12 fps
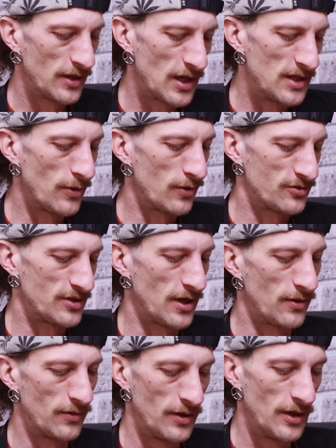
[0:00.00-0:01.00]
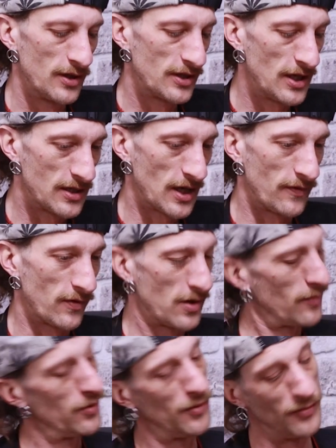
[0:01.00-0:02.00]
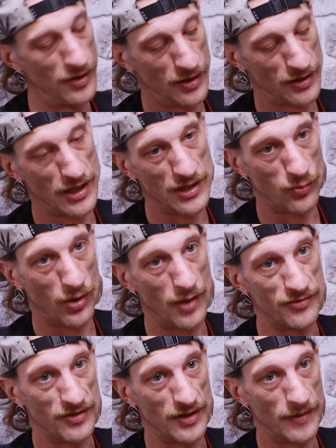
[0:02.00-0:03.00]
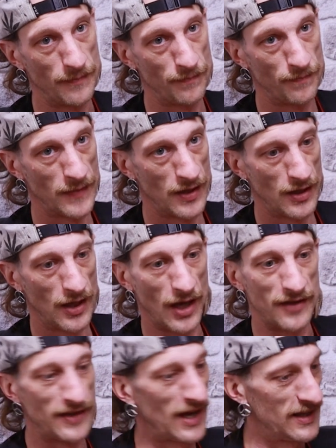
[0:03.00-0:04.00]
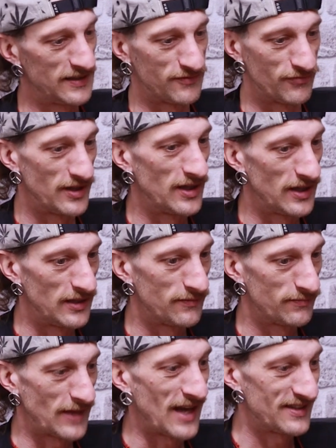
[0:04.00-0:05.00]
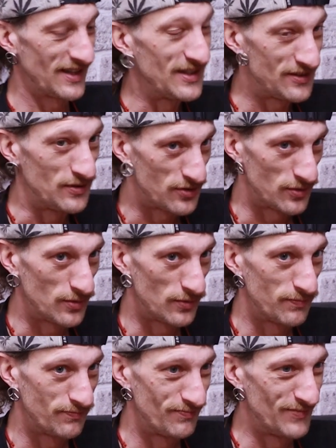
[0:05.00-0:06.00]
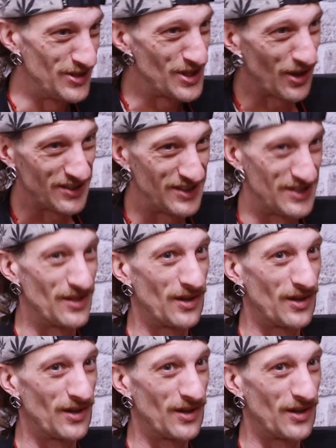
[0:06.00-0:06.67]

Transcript: get your mulch down, get your cover crop on, get your worms in it, and that is really, that takes you to 90,